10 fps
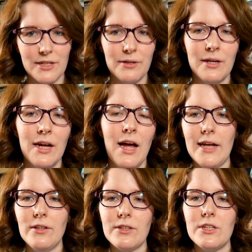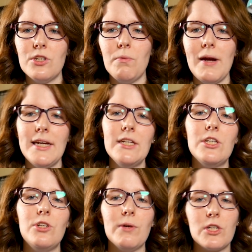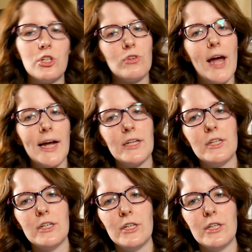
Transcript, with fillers: So I looked into ways to extract